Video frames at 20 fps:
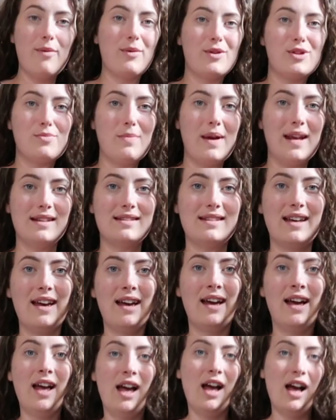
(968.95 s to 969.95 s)
which makes it
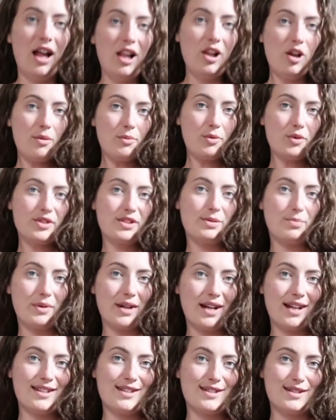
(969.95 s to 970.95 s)
a lot more
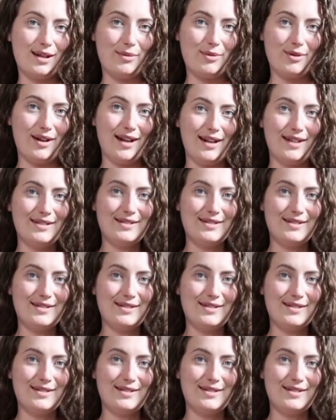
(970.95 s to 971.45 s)
spring and summery.